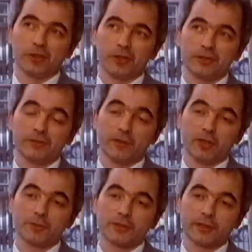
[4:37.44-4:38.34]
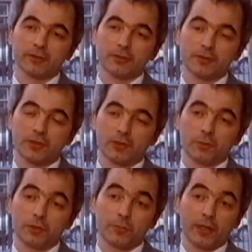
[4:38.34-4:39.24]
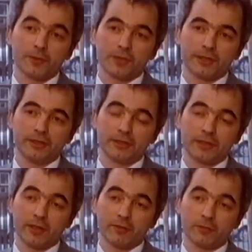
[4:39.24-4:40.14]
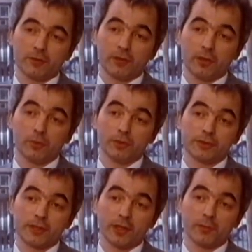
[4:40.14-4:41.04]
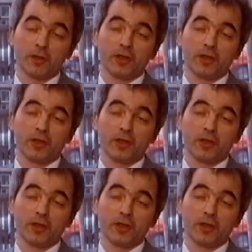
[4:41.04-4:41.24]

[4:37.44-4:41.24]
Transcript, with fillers: develop skills which perhaps they didn't have at one time.